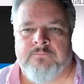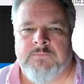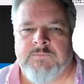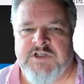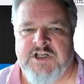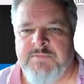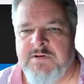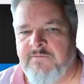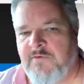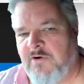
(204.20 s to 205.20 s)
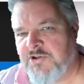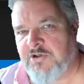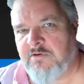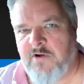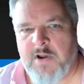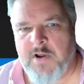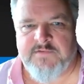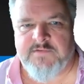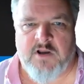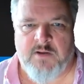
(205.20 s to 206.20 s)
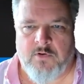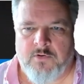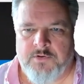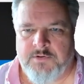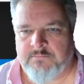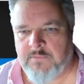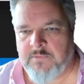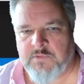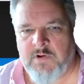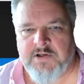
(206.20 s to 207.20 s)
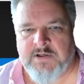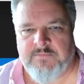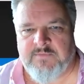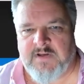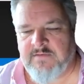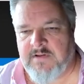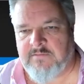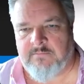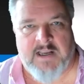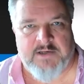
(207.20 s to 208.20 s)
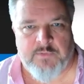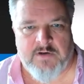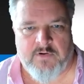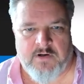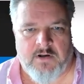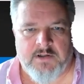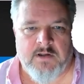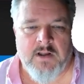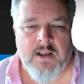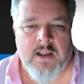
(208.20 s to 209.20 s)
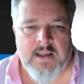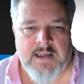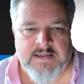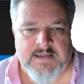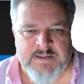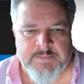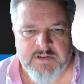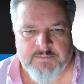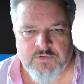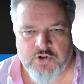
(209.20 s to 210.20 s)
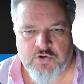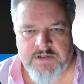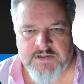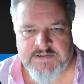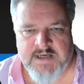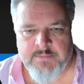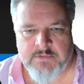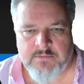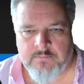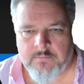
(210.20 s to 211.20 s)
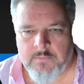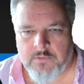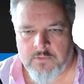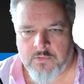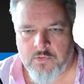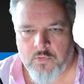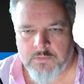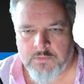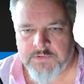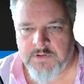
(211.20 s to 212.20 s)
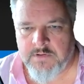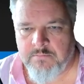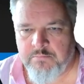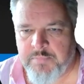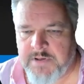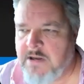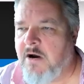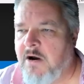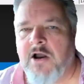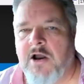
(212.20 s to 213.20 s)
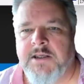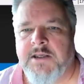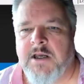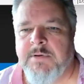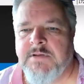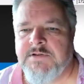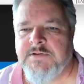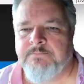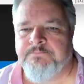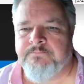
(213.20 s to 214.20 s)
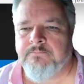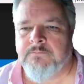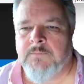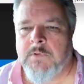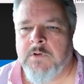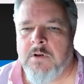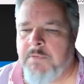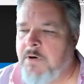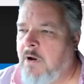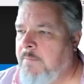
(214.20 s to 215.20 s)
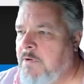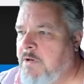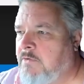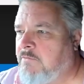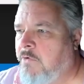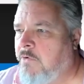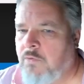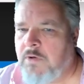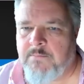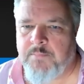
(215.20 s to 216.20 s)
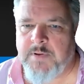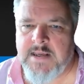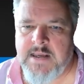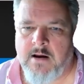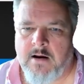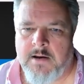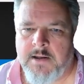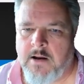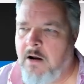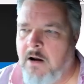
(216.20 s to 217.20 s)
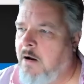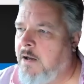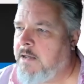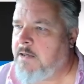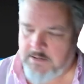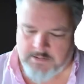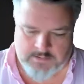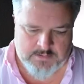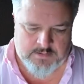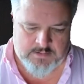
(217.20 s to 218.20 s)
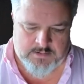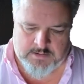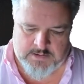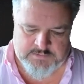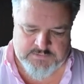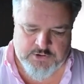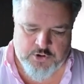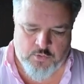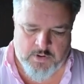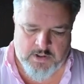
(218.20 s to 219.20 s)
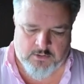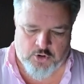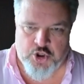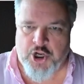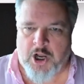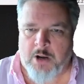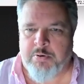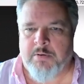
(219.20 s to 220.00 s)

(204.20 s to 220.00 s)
telling me the version of OS that I'm on. And so I could update this and add whatever I like. It could tell me that I'm doing a crate table called PII Gubbins. But I'm going to call it PII SQL Gub.